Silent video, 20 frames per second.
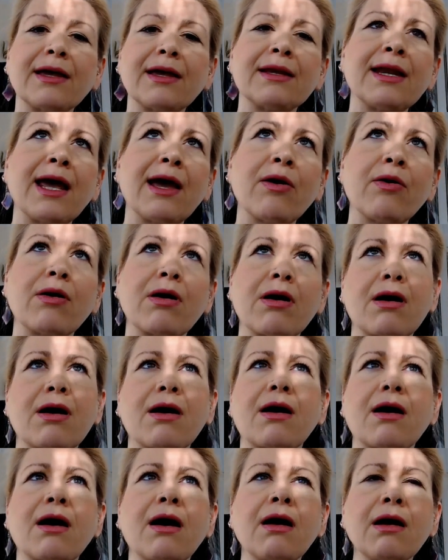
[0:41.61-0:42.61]
Now,
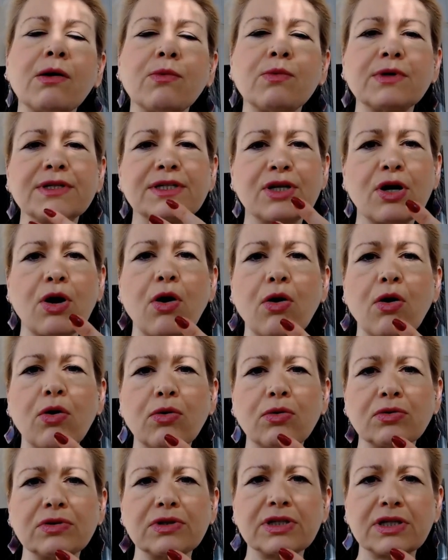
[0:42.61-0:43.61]
I was
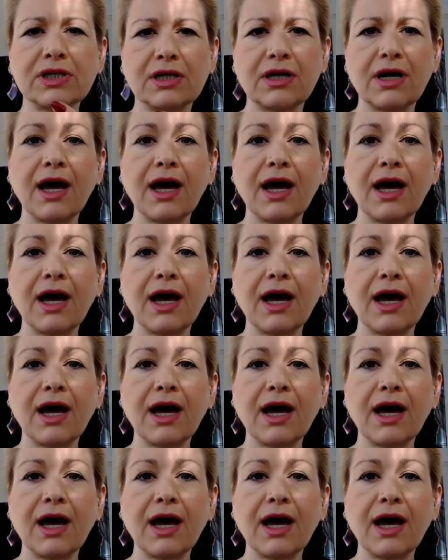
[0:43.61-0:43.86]
told